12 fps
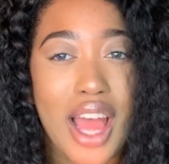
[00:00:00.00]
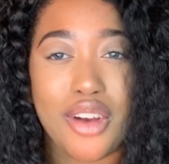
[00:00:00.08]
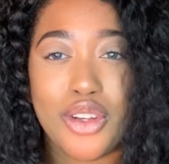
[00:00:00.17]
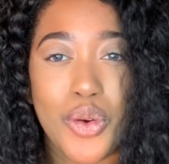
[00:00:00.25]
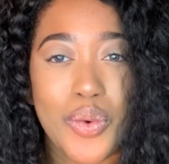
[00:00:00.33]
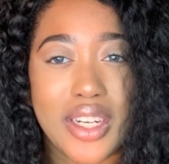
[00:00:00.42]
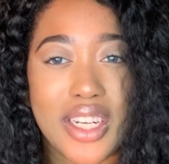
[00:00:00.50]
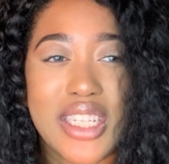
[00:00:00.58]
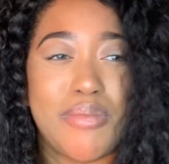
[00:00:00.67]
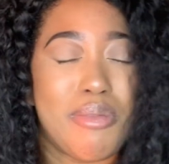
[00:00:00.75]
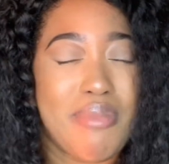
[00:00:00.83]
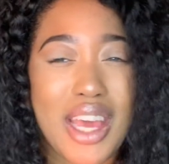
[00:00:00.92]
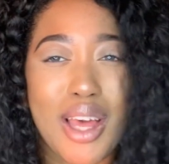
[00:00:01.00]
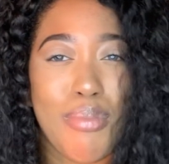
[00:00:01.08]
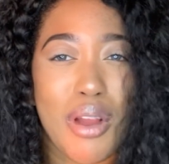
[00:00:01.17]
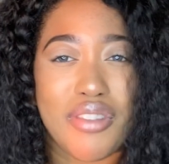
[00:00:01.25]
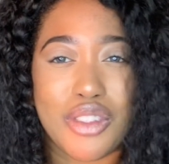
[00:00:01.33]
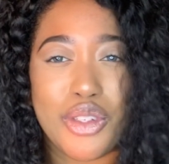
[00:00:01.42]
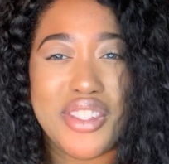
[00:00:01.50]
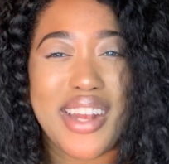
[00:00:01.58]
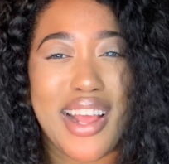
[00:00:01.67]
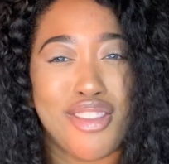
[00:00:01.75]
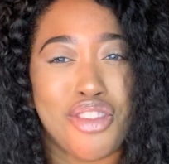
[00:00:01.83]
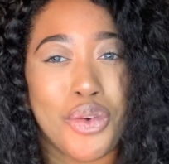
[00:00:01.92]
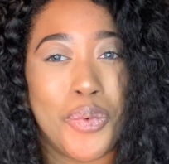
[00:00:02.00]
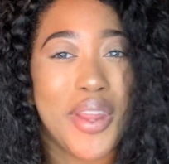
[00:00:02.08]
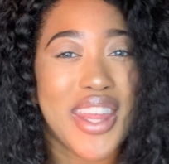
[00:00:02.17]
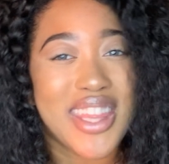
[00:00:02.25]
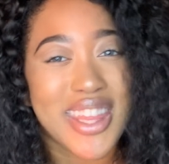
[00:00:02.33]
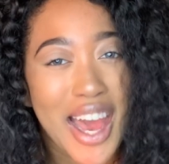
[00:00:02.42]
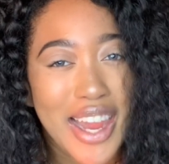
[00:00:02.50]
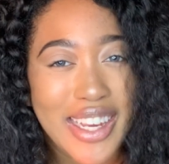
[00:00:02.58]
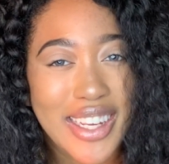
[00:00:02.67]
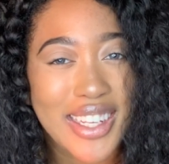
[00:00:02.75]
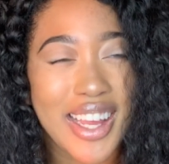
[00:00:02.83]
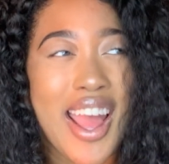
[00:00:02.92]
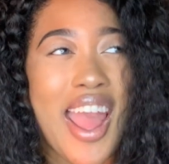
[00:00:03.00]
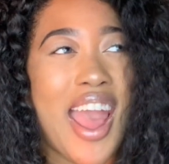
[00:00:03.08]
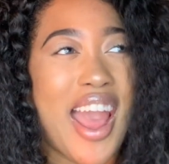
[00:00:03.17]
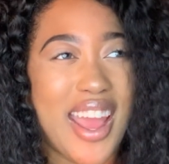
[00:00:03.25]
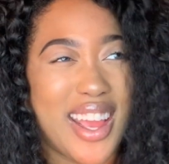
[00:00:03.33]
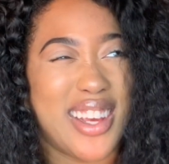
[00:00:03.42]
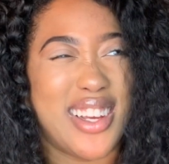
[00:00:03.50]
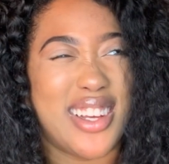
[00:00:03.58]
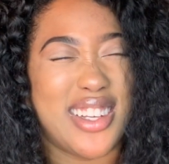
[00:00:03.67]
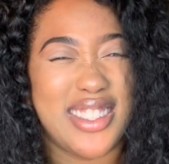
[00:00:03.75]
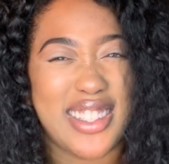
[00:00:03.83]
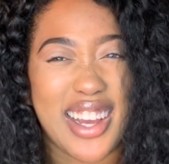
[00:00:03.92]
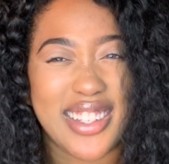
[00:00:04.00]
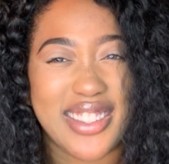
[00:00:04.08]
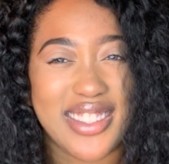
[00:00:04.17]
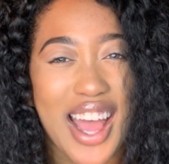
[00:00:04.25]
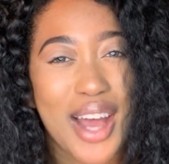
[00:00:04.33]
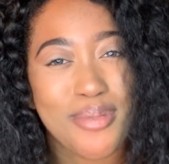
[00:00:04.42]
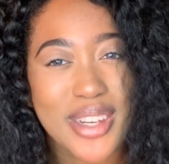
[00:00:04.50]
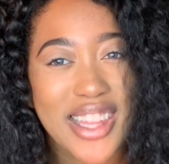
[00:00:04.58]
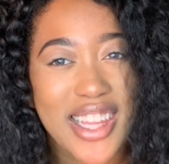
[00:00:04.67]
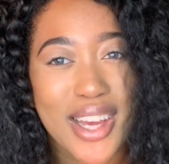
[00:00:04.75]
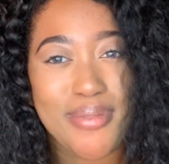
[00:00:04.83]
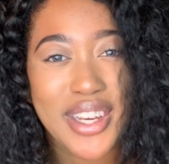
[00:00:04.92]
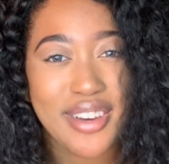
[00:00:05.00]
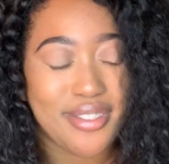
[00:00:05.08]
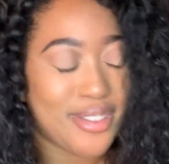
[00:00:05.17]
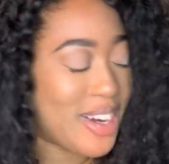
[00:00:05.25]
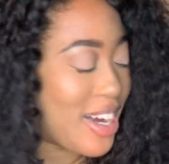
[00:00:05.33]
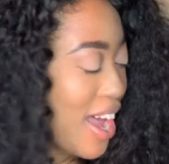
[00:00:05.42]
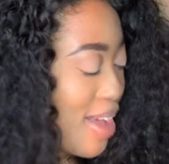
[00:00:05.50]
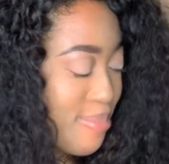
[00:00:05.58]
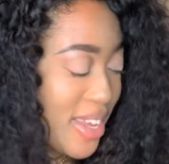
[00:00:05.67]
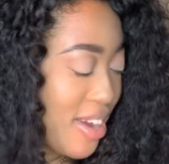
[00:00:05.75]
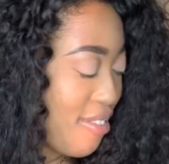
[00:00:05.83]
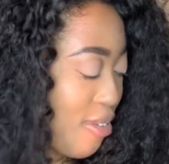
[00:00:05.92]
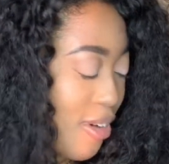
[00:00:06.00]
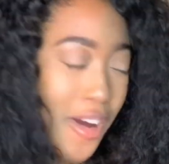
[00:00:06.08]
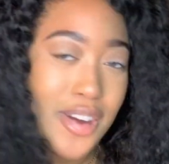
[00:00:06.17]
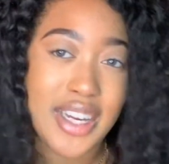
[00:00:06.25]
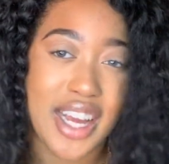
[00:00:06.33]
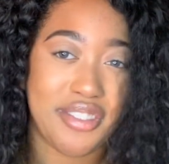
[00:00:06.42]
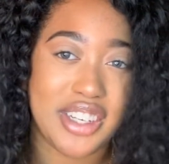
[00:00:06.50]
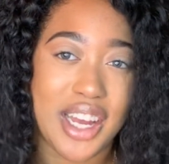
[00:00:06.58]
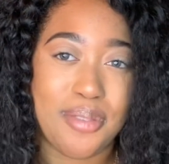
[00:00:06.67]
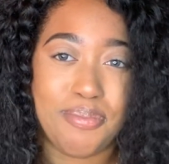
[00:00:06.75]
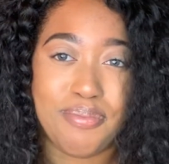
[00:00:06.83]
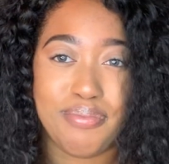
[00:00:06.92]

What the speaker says: I don't know what it is, but Makeup Revolution is doing the thing, and I'm with it. I'm here for it. I'm here for it all day, every day.